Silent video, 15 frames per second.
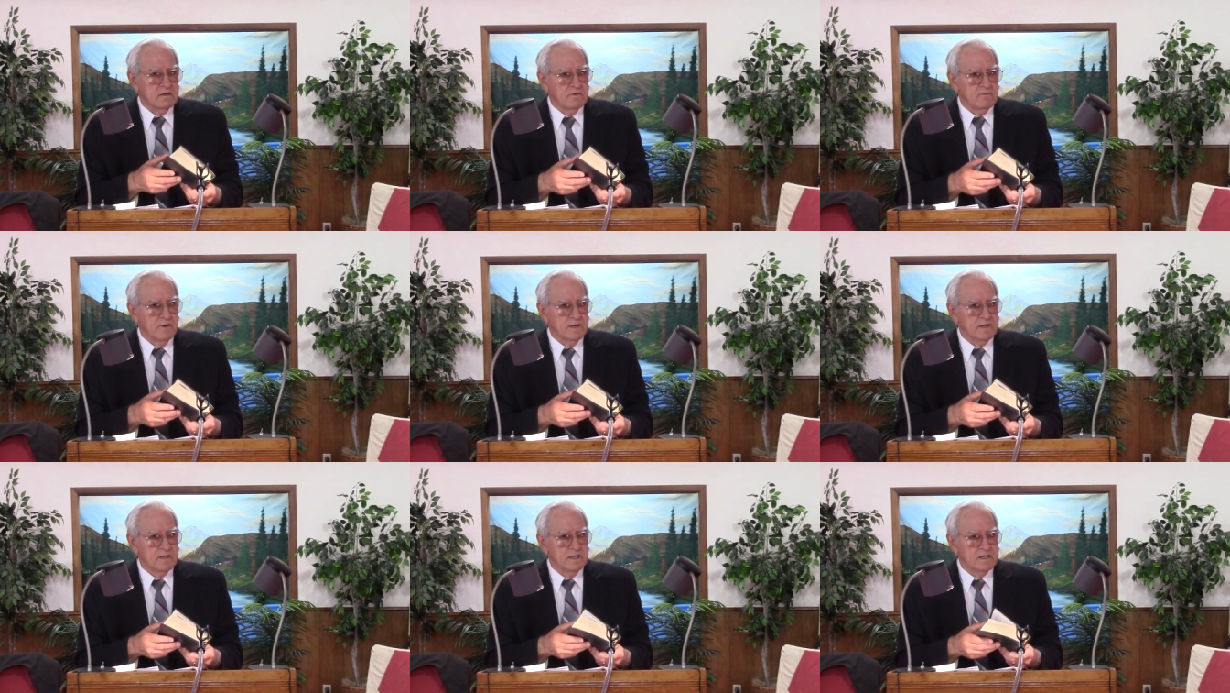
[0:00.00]

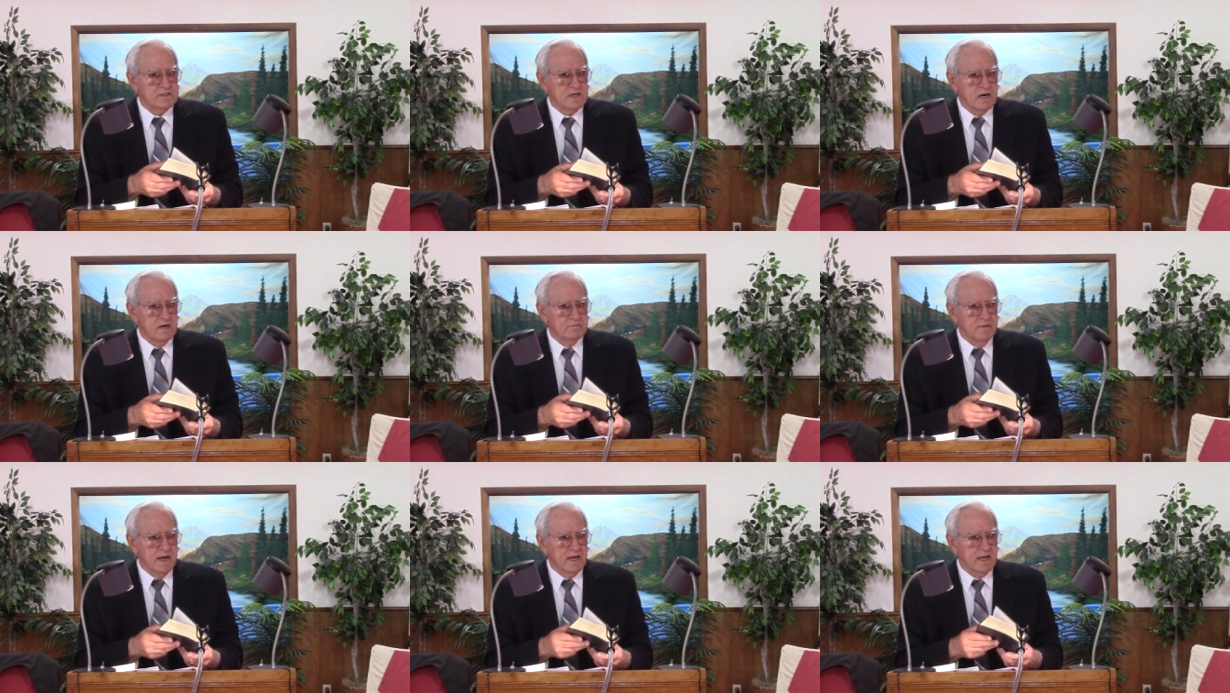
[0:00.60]
When did they start
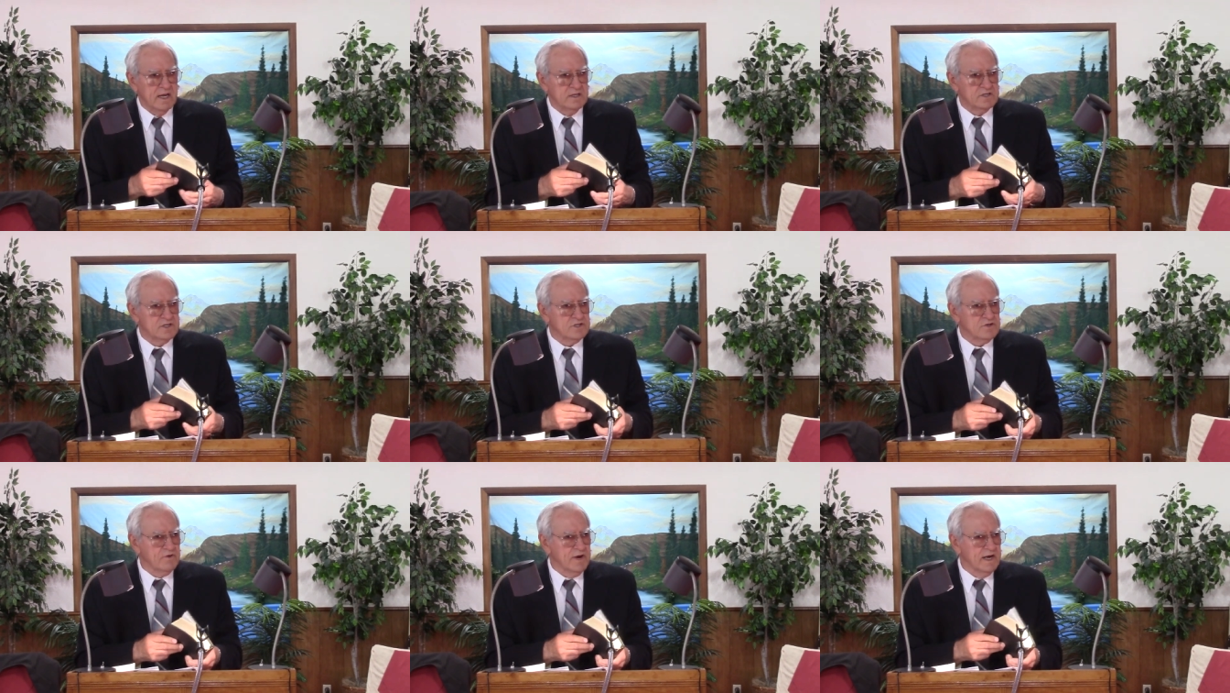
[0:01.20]
making
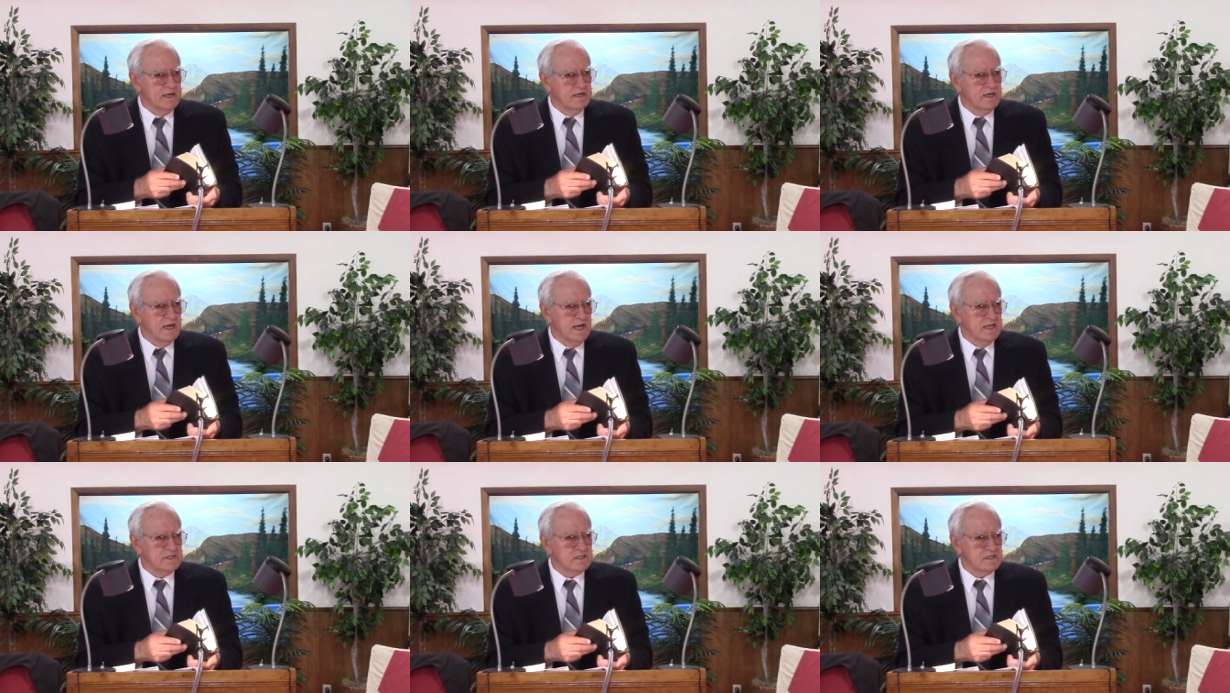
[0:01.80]
stringed
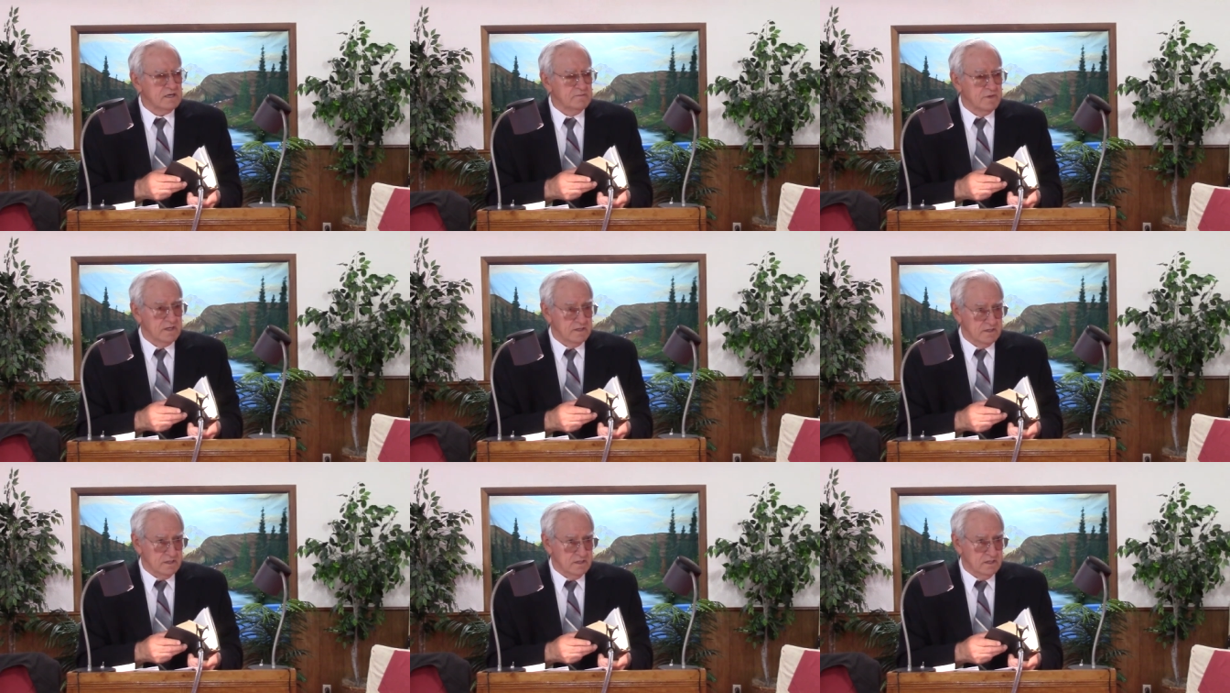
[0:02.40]

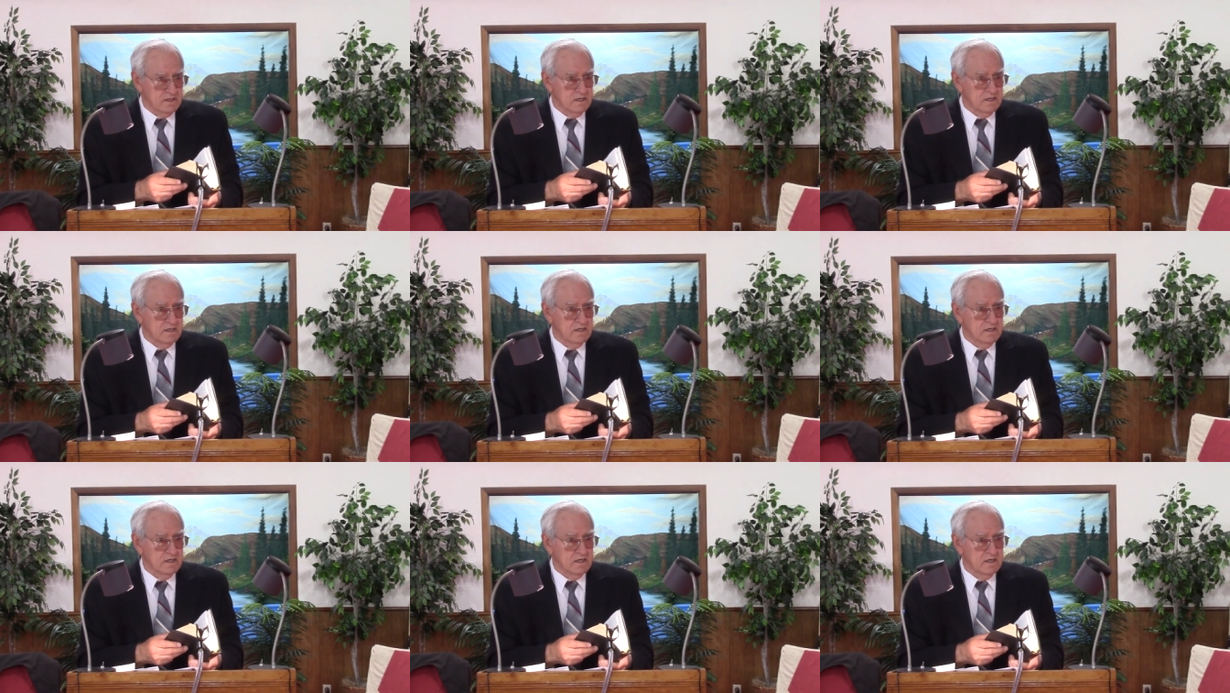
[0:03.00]
instruments,
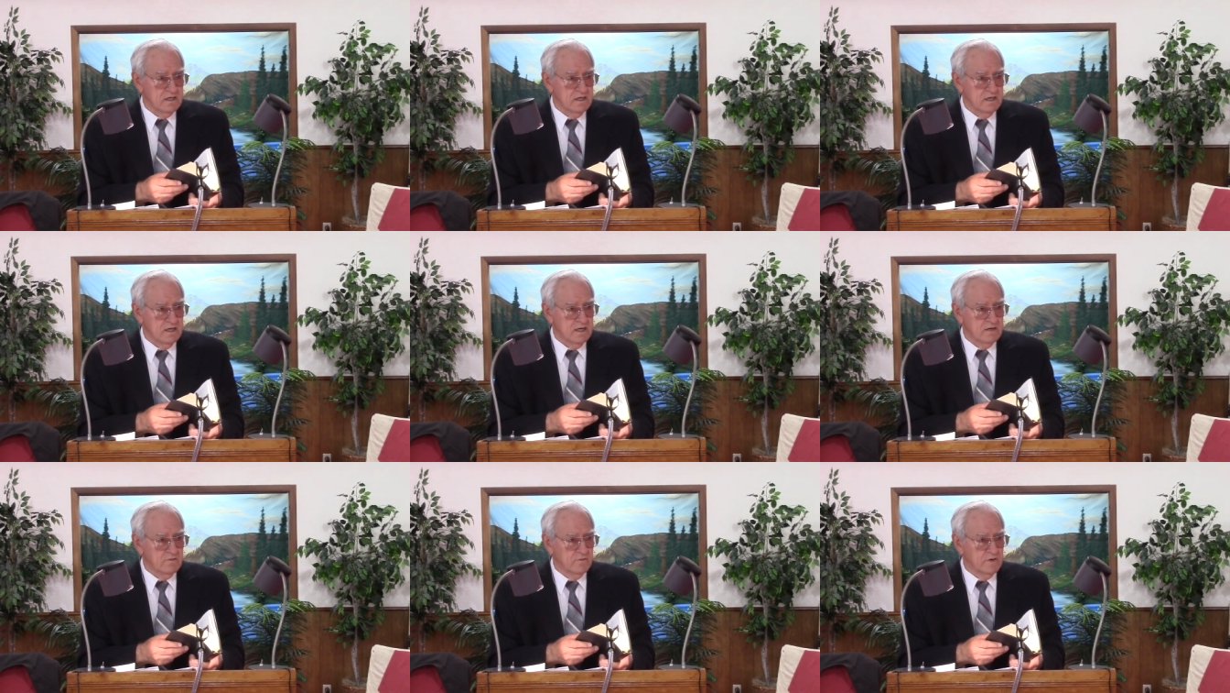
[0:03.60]

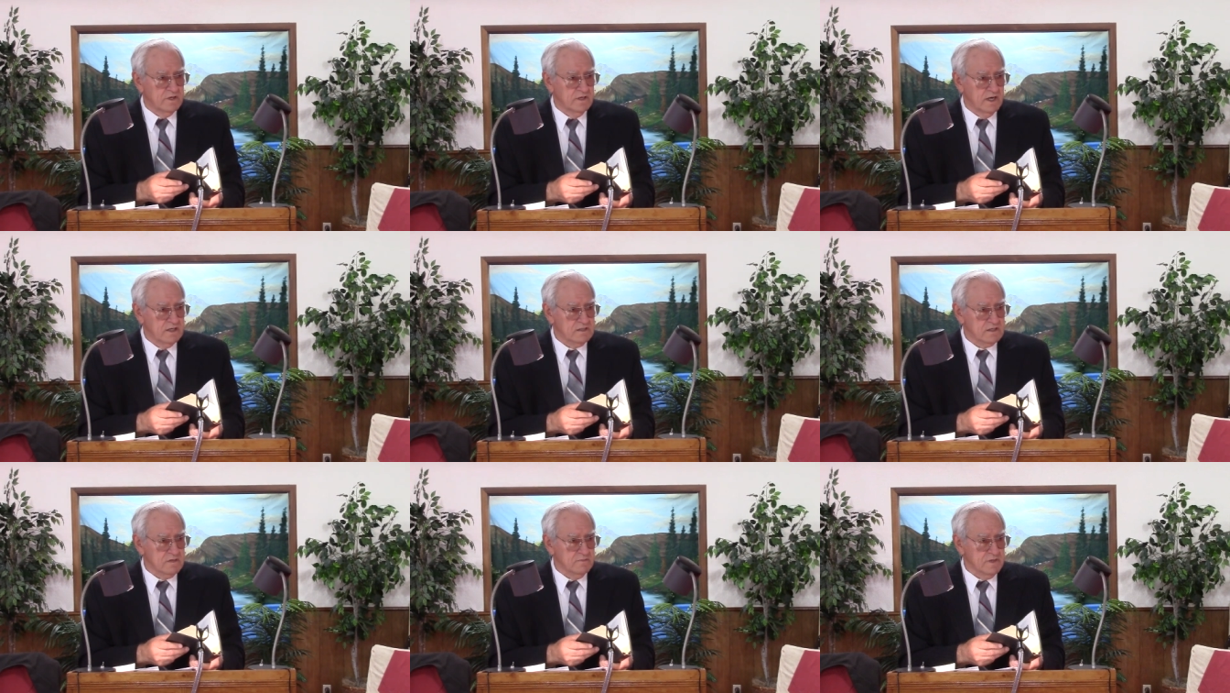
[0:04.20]
wooden
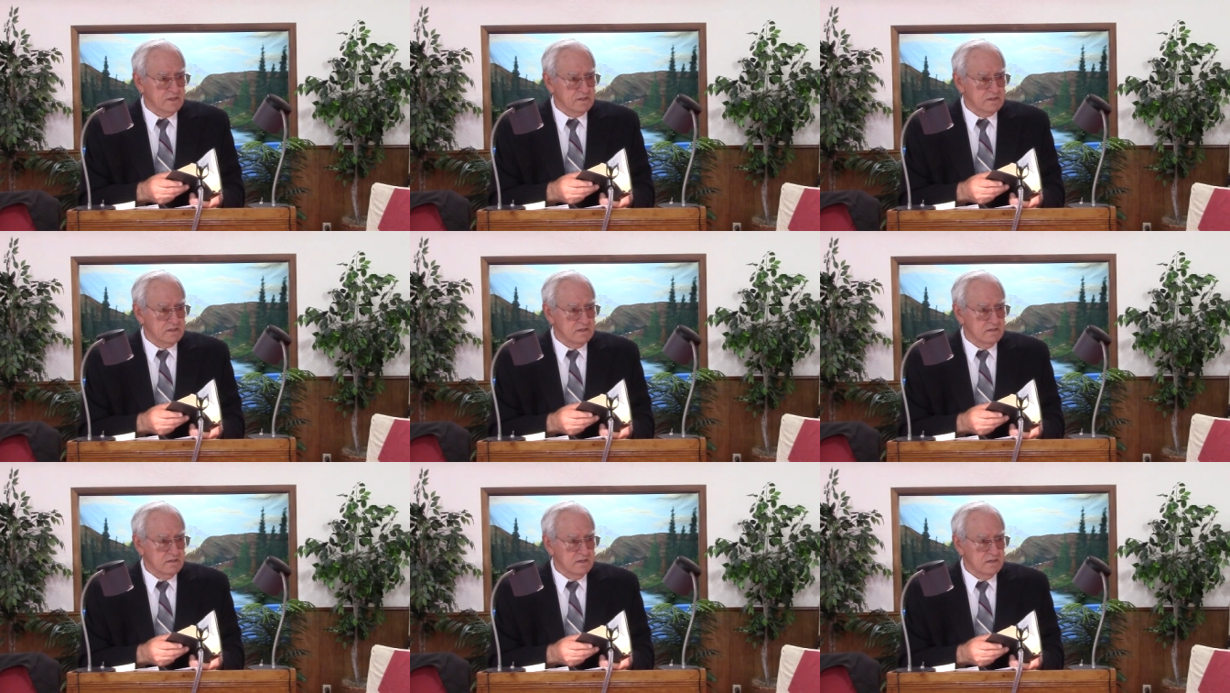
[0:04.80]

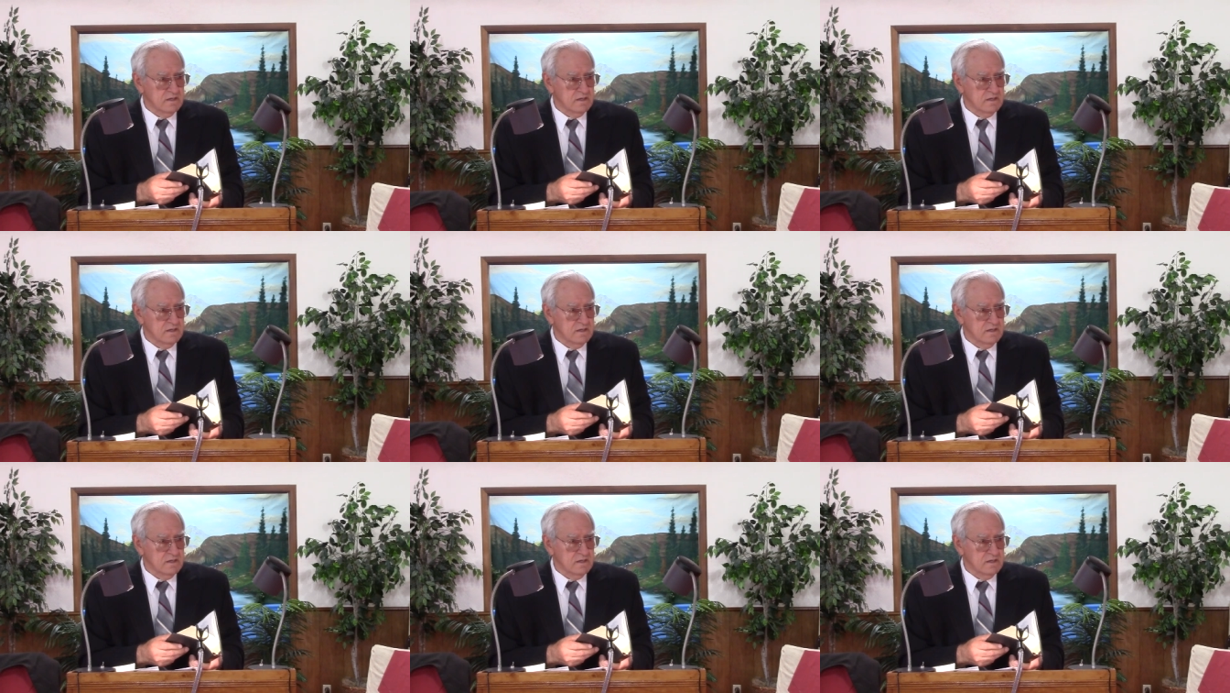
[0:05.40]
instruments?